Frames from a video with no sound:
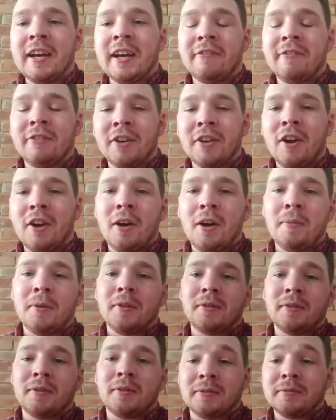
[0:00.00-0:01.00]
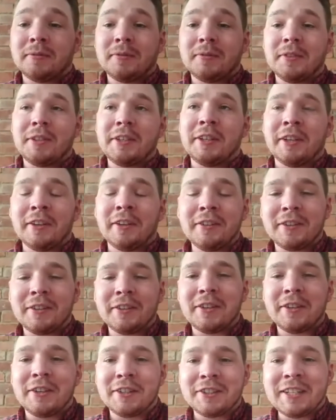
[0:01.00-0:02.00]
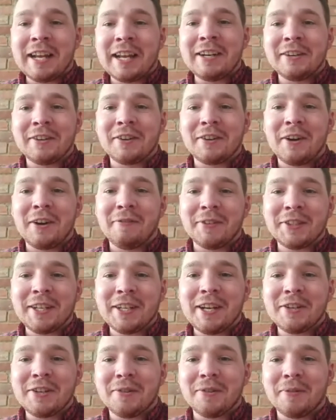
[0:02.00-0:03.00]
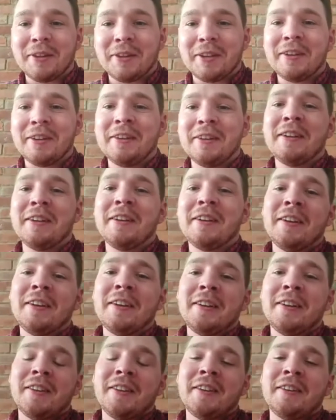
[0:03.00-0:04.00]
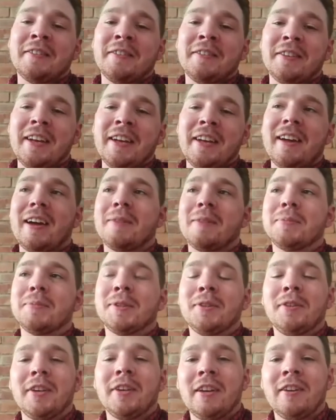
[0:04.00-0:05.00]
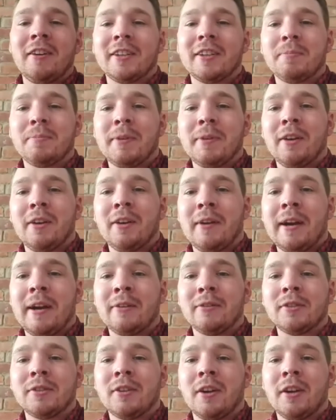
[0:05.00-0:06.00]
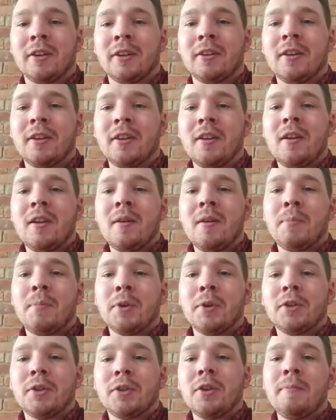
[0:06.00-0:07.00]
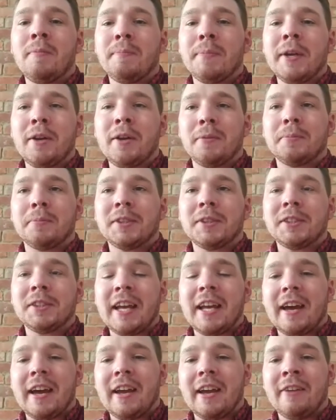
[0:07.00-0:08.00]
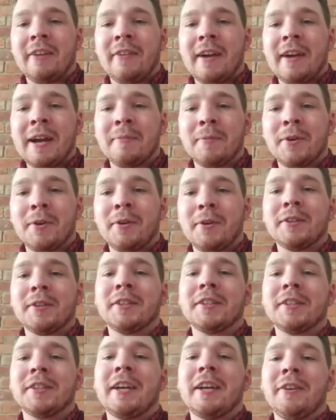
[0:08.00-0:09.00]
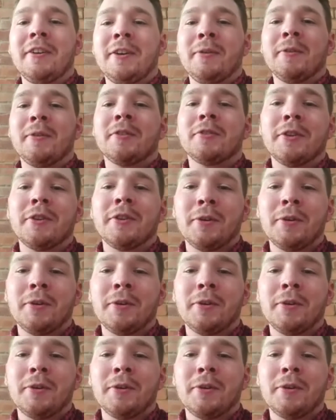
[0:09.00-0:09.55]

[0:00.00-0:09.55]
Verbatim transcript: a normal you know, a, a standard conversation with you, then yeah, absolutely, I'll explain why I was annoyed but don't be upset if I'm going to tell you the truth.